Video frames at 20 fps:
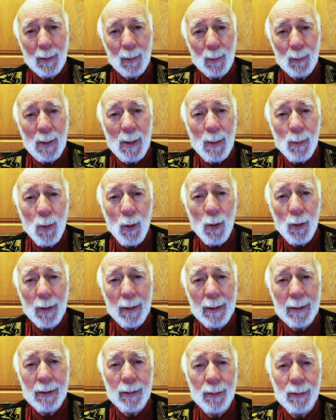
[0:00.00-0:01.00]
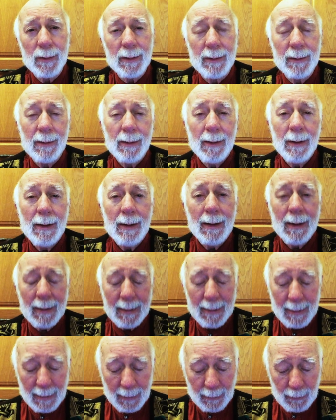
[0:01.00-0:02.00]
We walk into it,
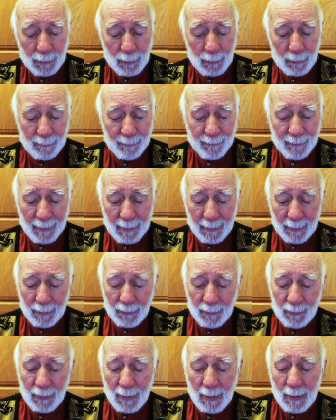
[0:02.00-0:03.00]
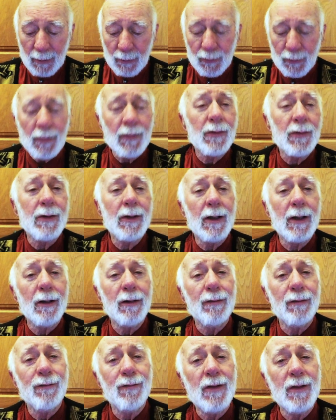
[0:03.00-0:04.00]
cartoon figures, trusting
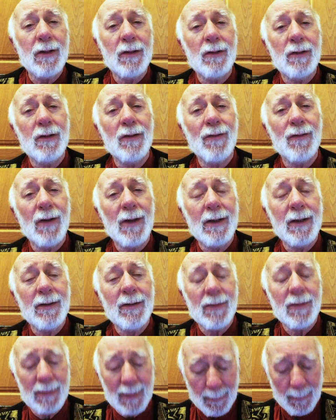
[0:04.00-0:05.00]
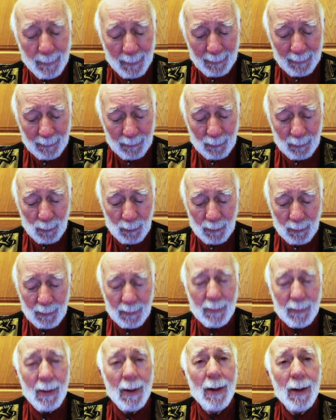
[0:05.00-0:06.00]
our feet to find stepping
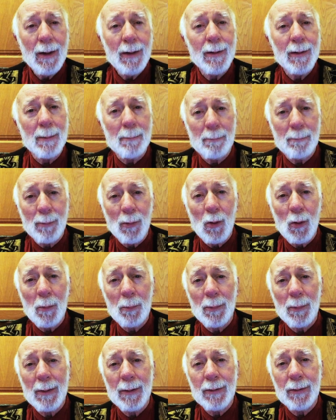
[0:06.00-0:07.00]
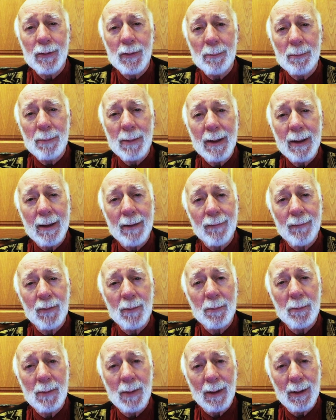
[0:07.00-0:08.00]
stones that pop into being
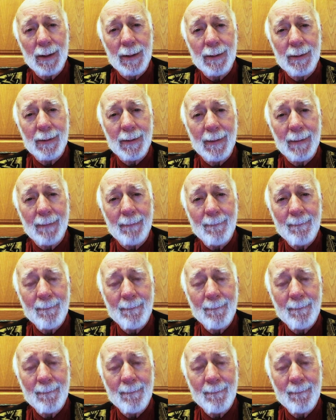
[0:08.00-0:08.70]
from nullity.